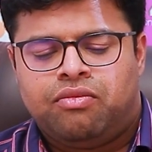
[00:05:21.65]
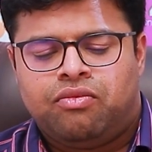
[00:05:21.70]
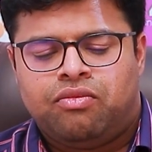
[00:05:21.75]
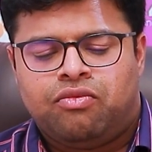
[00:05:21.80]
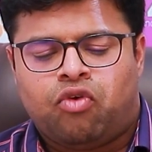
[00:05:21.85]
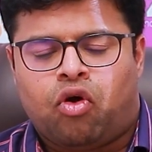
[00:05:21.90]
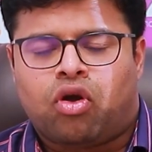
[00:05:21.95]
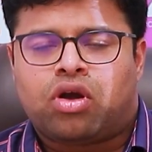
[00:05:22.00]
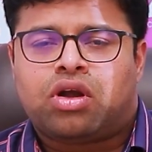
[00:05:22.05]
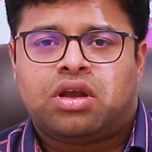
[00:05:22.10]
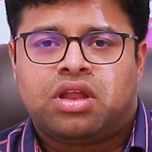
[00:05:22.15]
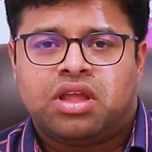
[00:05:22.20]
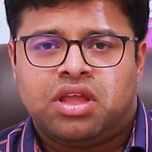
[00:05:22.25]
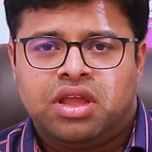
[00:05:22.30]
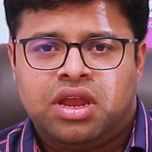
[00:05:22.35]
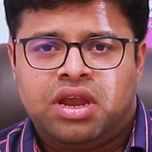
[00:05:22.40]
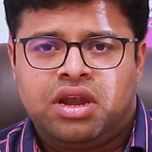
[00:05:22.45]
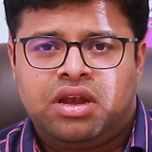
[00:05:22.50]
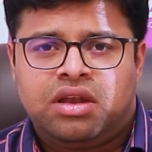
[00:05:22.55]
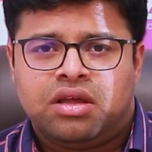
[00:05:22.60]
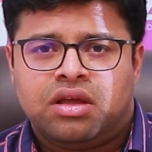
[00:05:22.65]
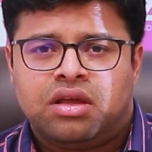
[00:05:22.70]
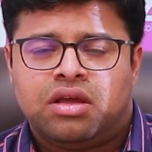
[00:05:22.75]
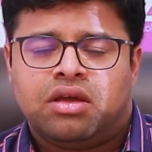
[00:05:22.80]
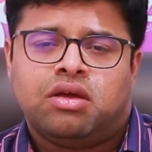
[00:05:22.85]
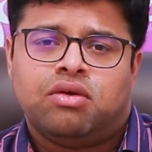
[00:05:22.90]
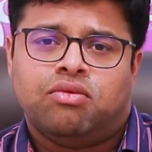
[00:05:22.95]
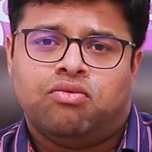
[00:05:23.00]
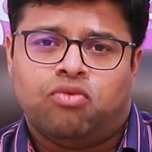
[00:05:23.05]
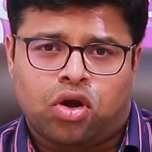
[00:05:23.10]
what to eat,
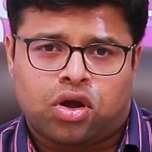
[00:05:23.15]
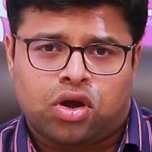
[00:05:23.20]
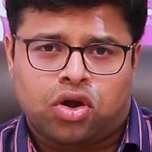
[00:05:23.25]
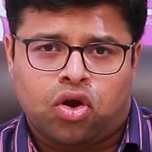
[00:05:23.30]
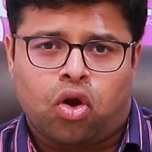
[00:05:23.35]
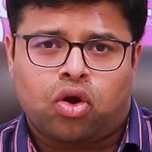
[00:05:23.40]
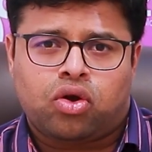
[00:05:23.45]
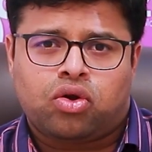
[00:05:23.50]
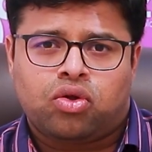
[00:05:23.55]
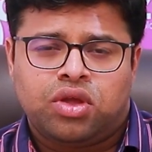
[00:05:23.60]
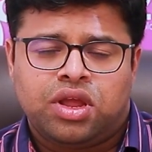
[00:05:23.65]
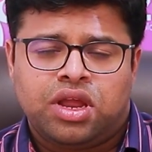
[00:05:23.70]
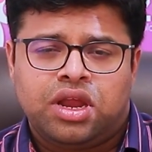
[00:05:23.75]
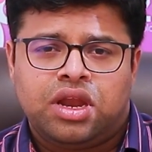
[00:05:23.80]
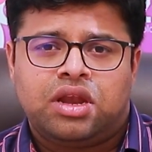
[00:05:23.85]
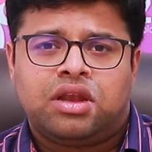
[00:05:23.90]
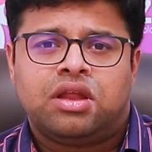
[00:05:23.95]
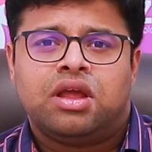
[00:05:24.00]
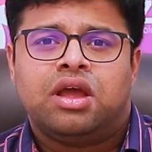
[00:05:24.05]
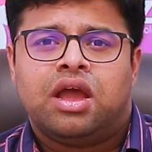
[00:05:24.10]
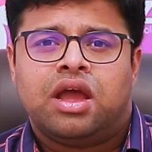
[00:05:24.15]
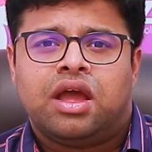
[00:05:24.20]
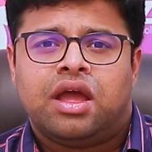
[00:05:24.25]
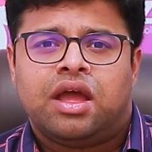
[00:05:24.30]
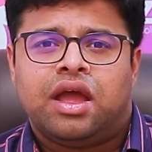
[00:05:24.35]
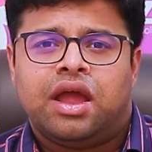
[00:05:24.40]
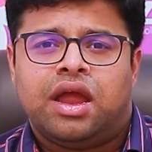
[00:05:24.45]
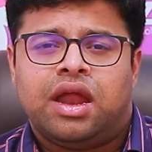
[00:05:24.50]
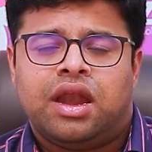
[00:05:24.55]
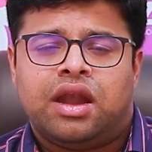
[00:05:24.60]
what not to eat,
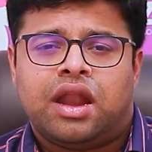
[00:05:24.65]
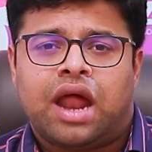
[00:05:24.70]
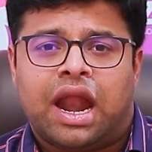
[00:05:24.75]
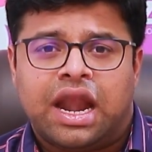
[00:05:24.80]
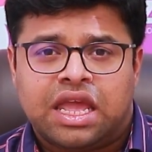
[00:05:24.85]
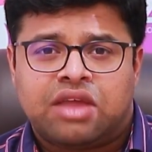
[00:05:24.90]
and